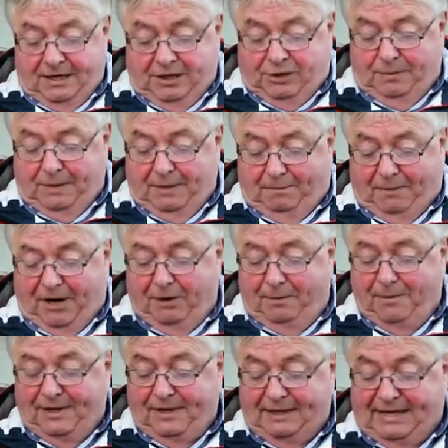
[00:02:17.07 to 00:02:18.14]
to be
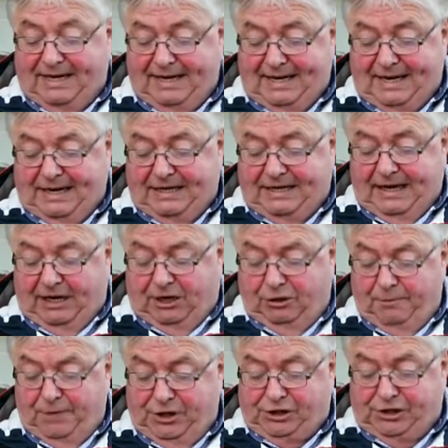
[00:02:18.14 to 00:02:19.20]
permanently
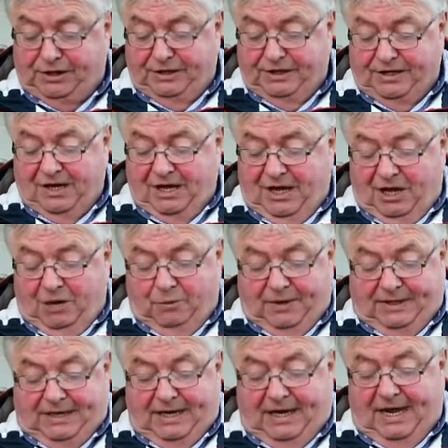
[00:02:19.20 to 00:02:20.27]
decommissioned
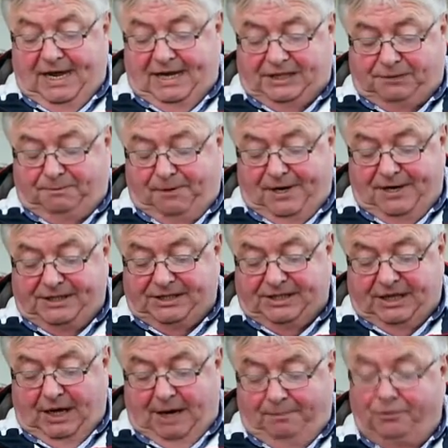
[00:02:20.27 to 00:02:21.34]
with the expressed
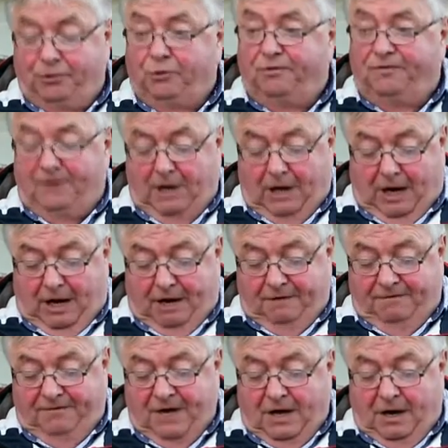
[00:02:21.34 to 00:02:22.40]
approval
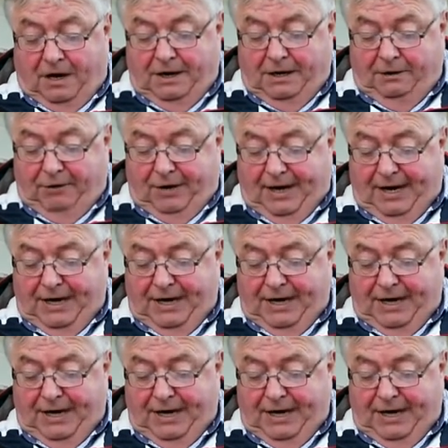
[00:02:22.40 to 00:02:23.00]
of Priory